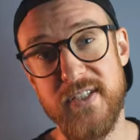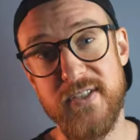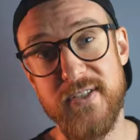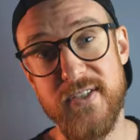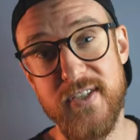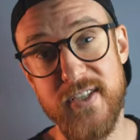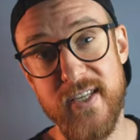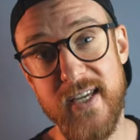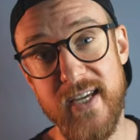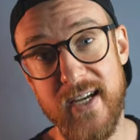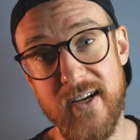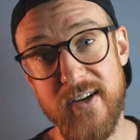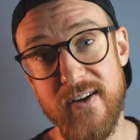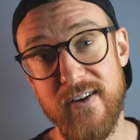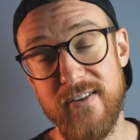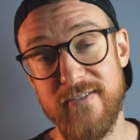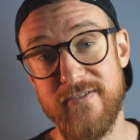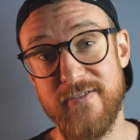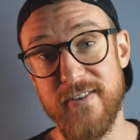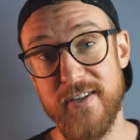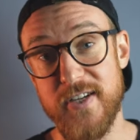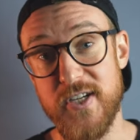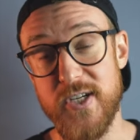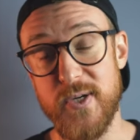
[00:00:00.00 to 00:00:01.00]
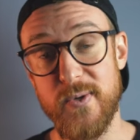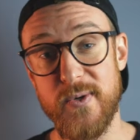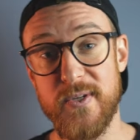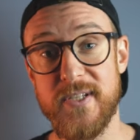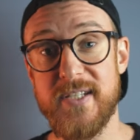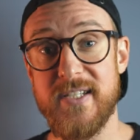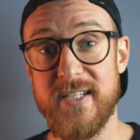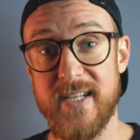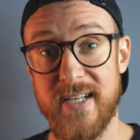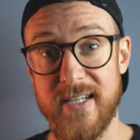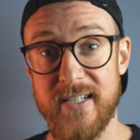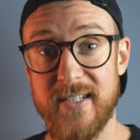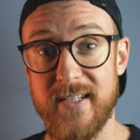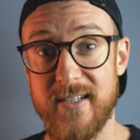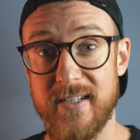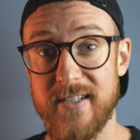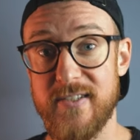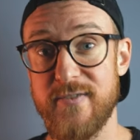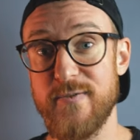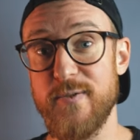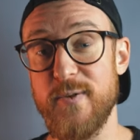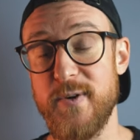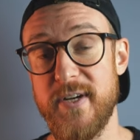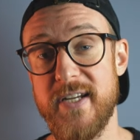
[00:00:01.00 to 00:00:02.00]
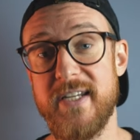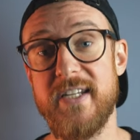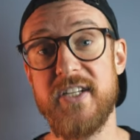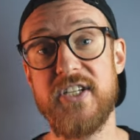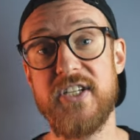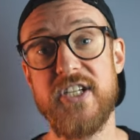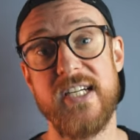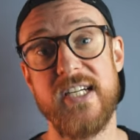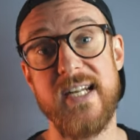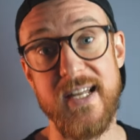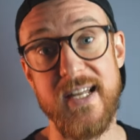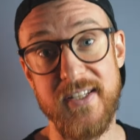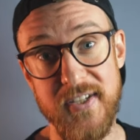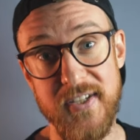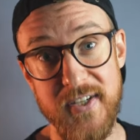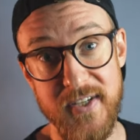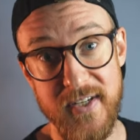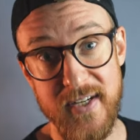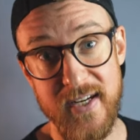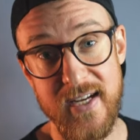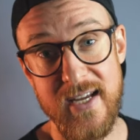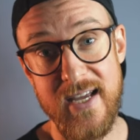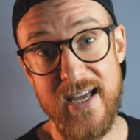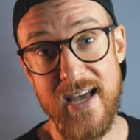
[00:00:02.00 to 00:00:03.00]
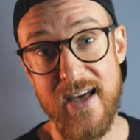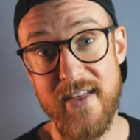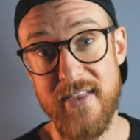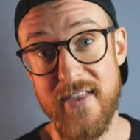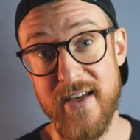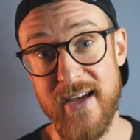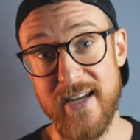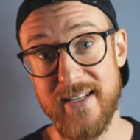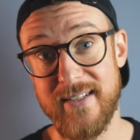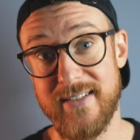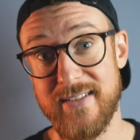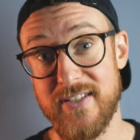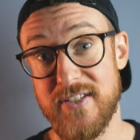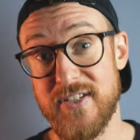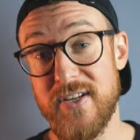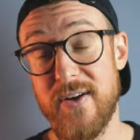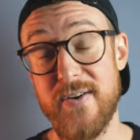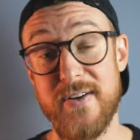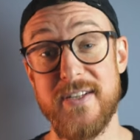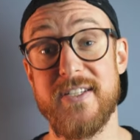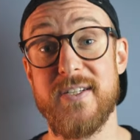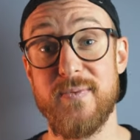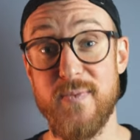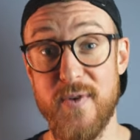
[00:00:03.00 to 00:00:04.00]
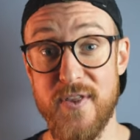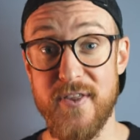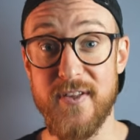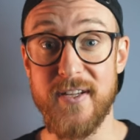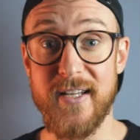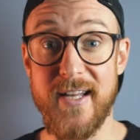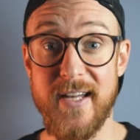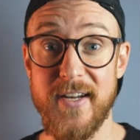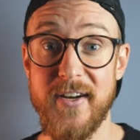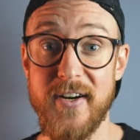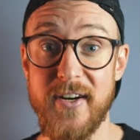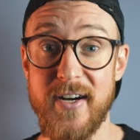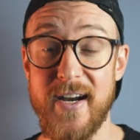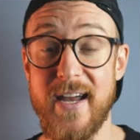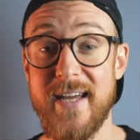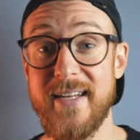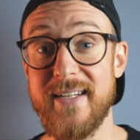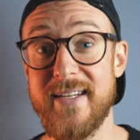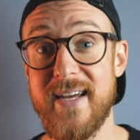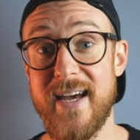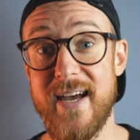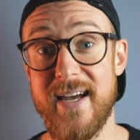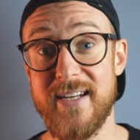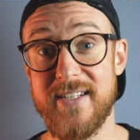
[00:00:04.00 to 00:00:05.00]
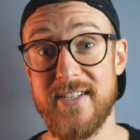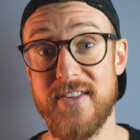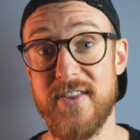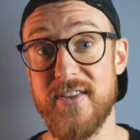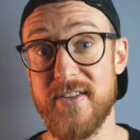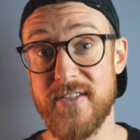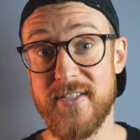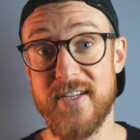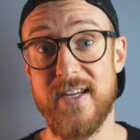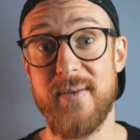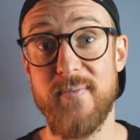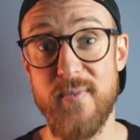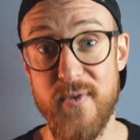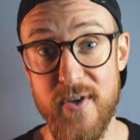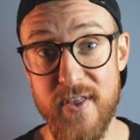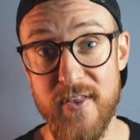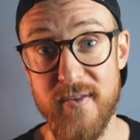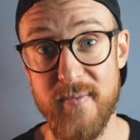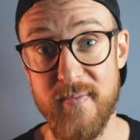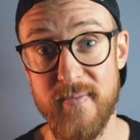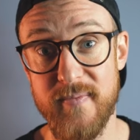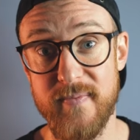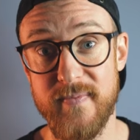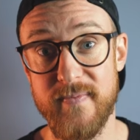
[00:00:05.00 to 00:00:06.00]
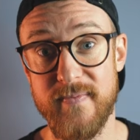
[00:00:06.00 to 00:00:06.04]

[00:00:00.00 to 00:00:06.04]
you to think of a short sentence for each letter that starts with the letter and has the same rhythm.